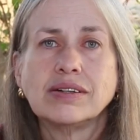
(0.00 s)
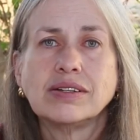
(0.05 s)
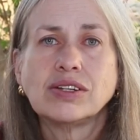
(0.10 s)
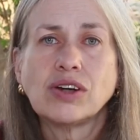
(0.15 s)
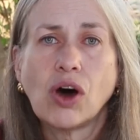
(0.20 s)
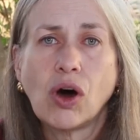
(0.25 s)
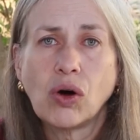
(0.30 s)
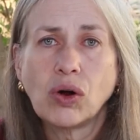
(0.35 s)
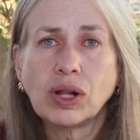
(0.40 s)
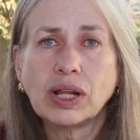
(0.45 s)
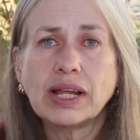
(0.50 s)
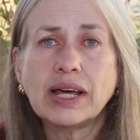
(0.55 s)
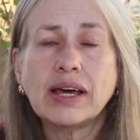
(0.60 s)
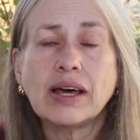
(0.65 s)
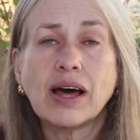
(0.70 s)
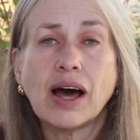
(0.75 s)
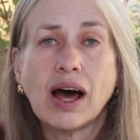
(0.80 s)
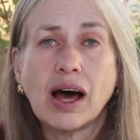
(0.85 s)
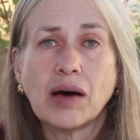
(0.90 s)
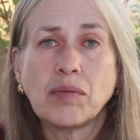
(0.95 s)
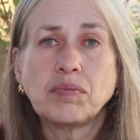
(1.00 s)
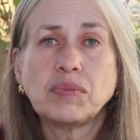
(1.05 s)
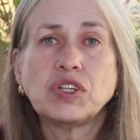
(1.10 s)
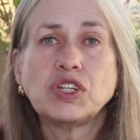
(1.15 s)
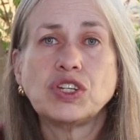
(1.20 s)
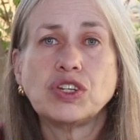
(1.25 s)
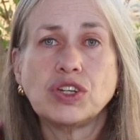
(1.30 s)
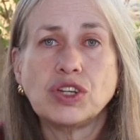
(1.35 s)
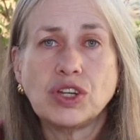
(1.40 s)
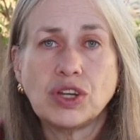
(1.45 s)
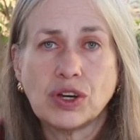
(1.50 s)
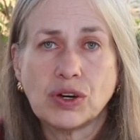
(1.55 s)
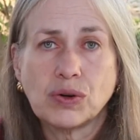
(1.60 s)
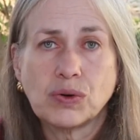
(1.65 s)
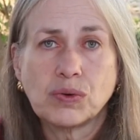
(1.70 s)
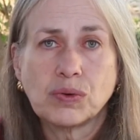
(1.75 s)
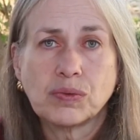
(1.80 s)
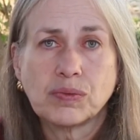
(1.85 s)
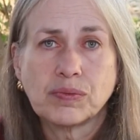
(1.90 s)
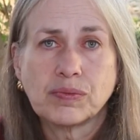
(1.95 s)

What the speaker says: totally up to you.